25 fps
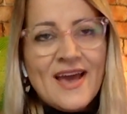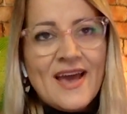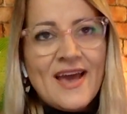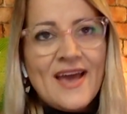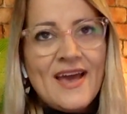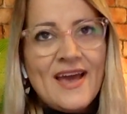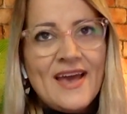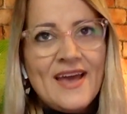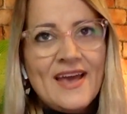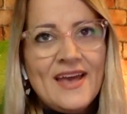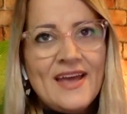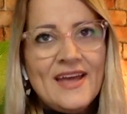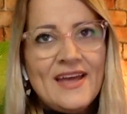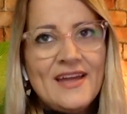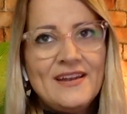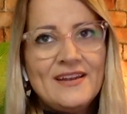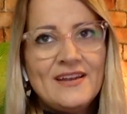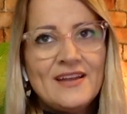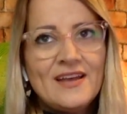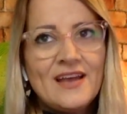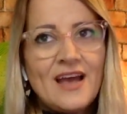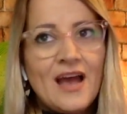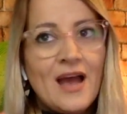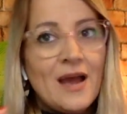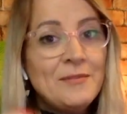And
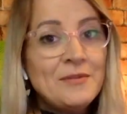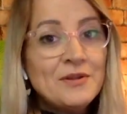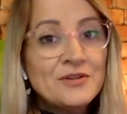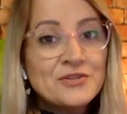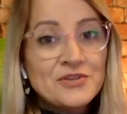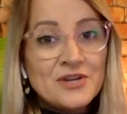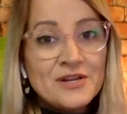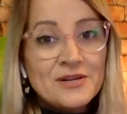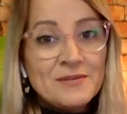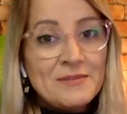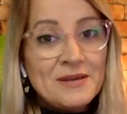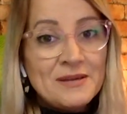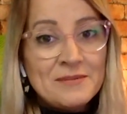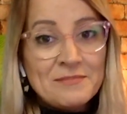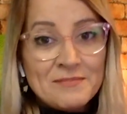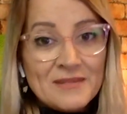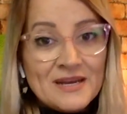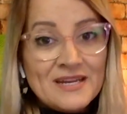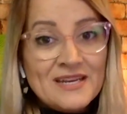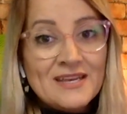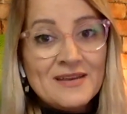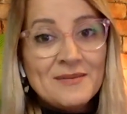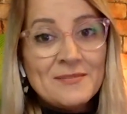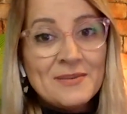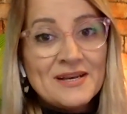I'm not trying to make
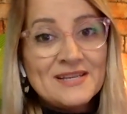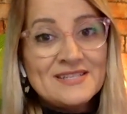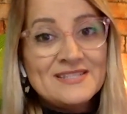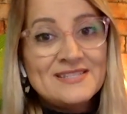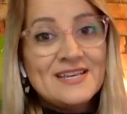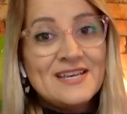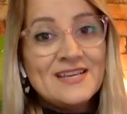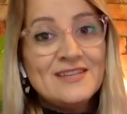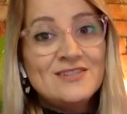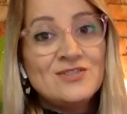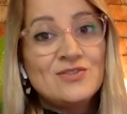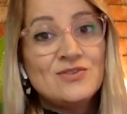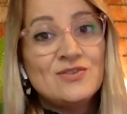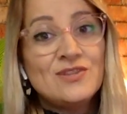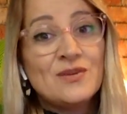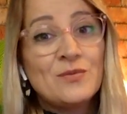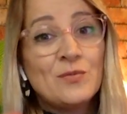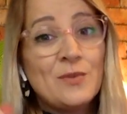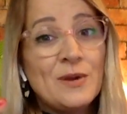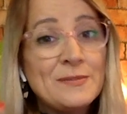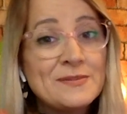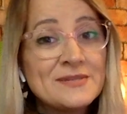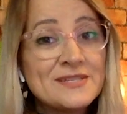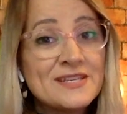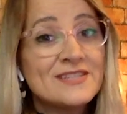money by saying to you that
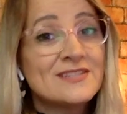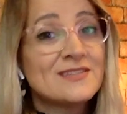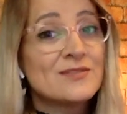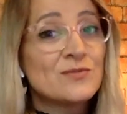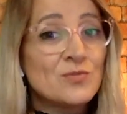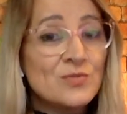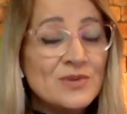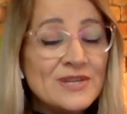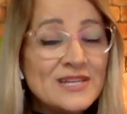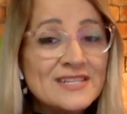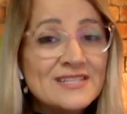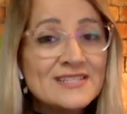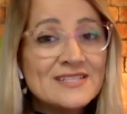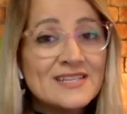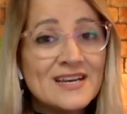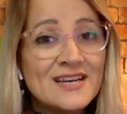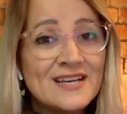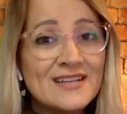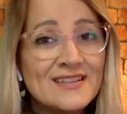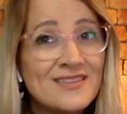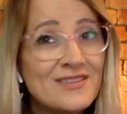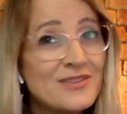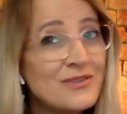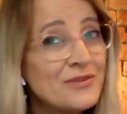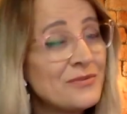websites that we
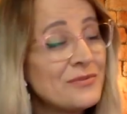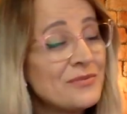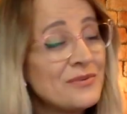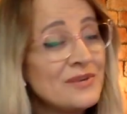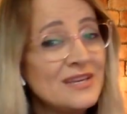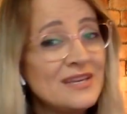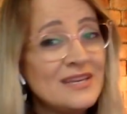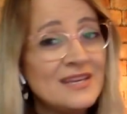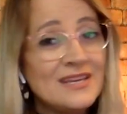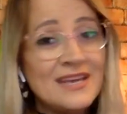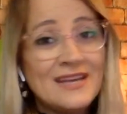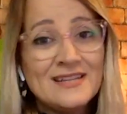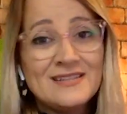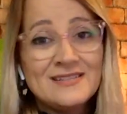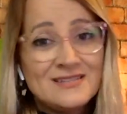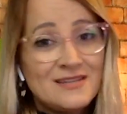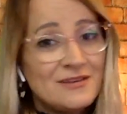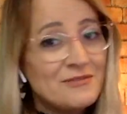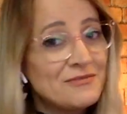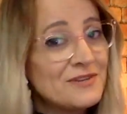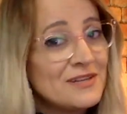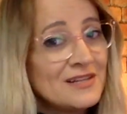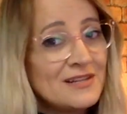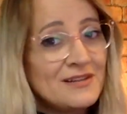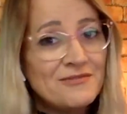designed 3 and
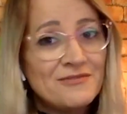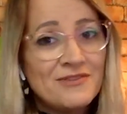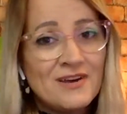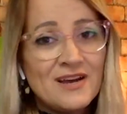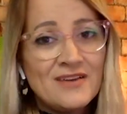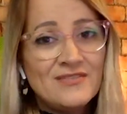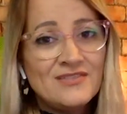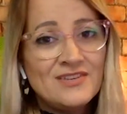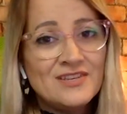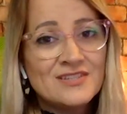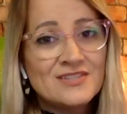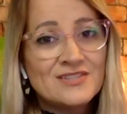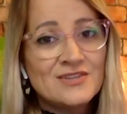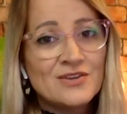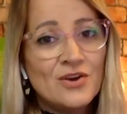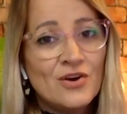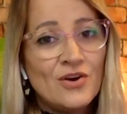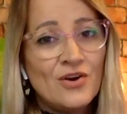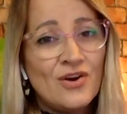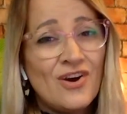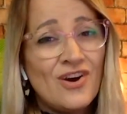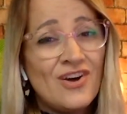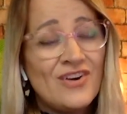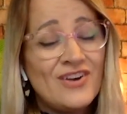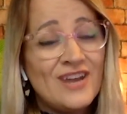definitely 5 years ago
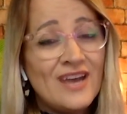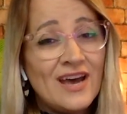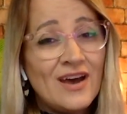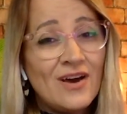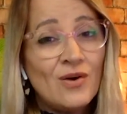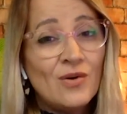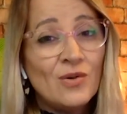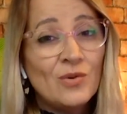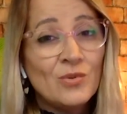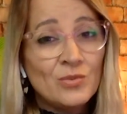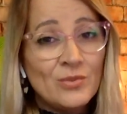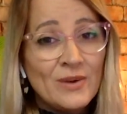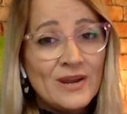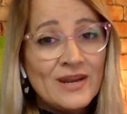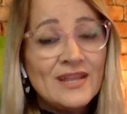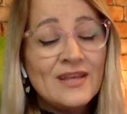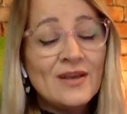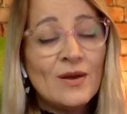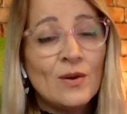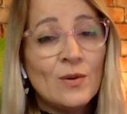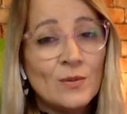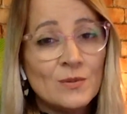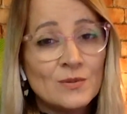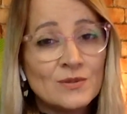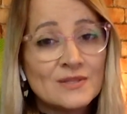are now already
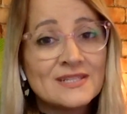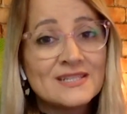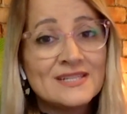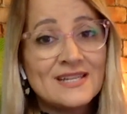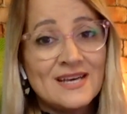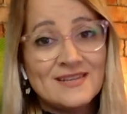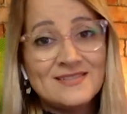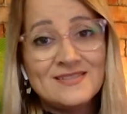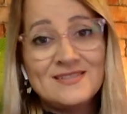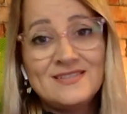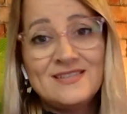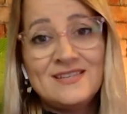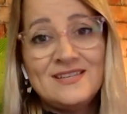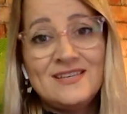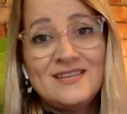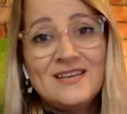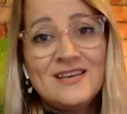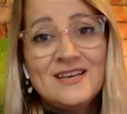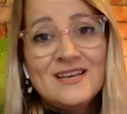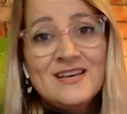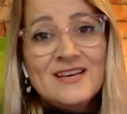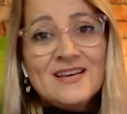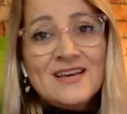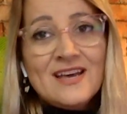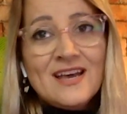old and dusty.
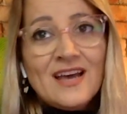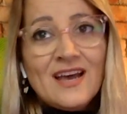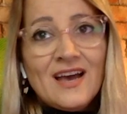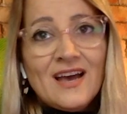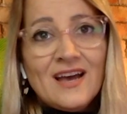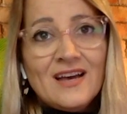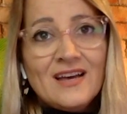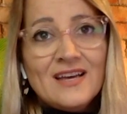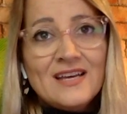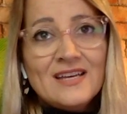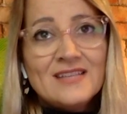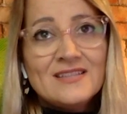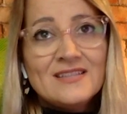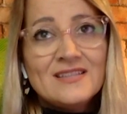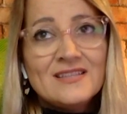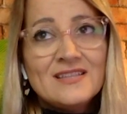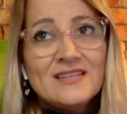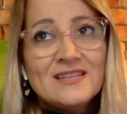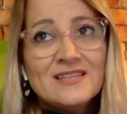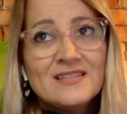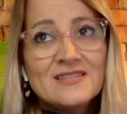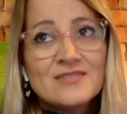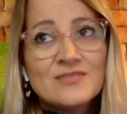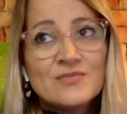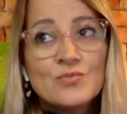
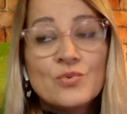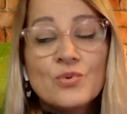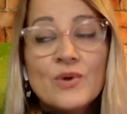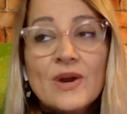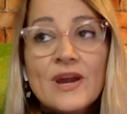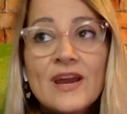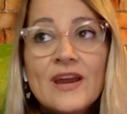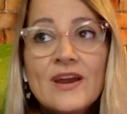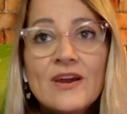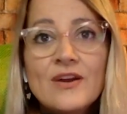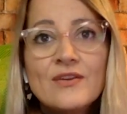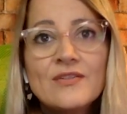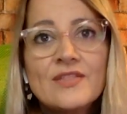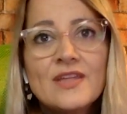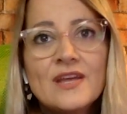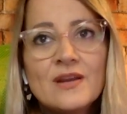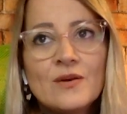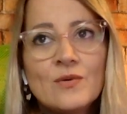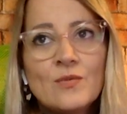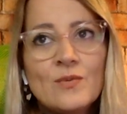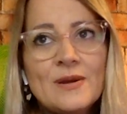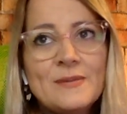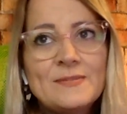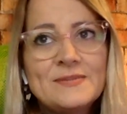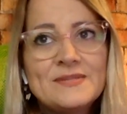It's rare that a
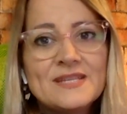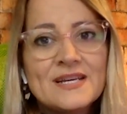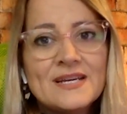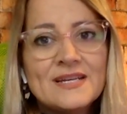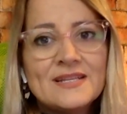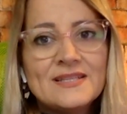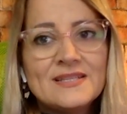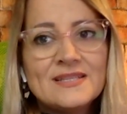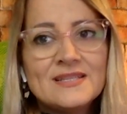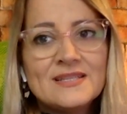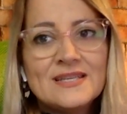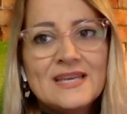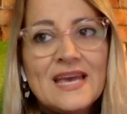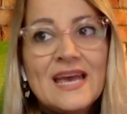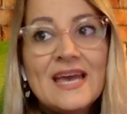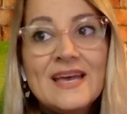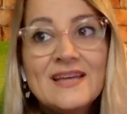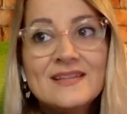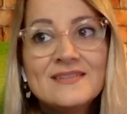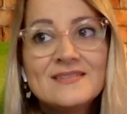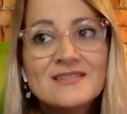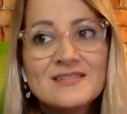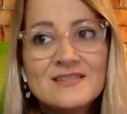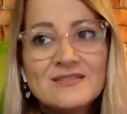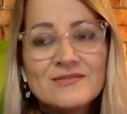website
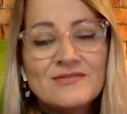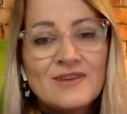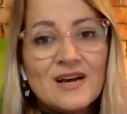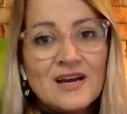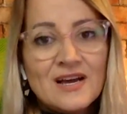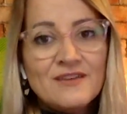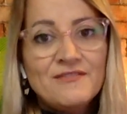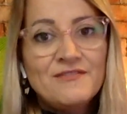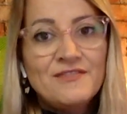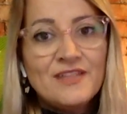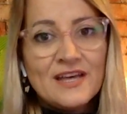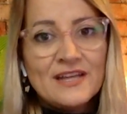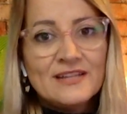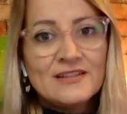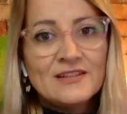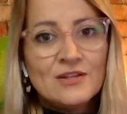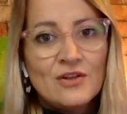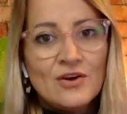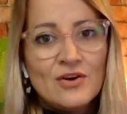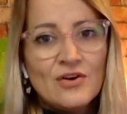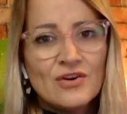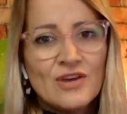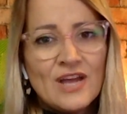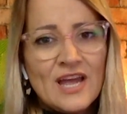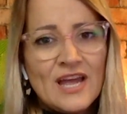can survive that
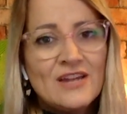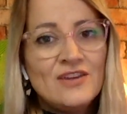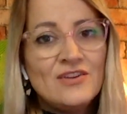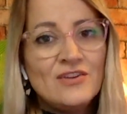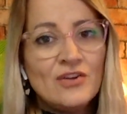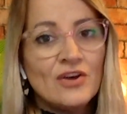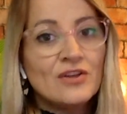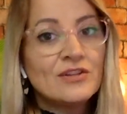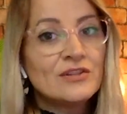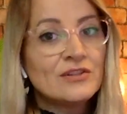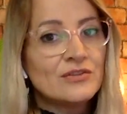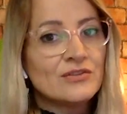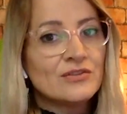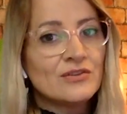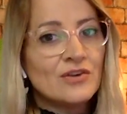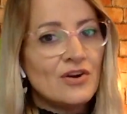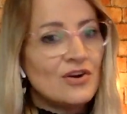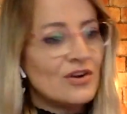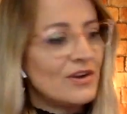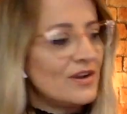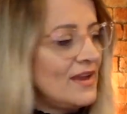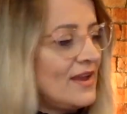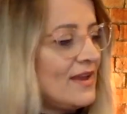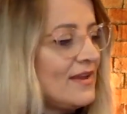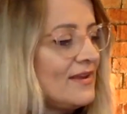long and not look
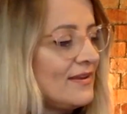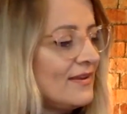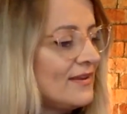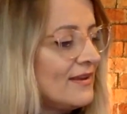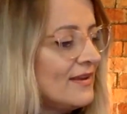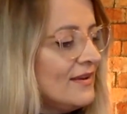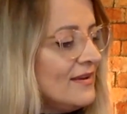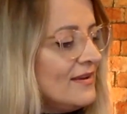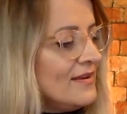archaic.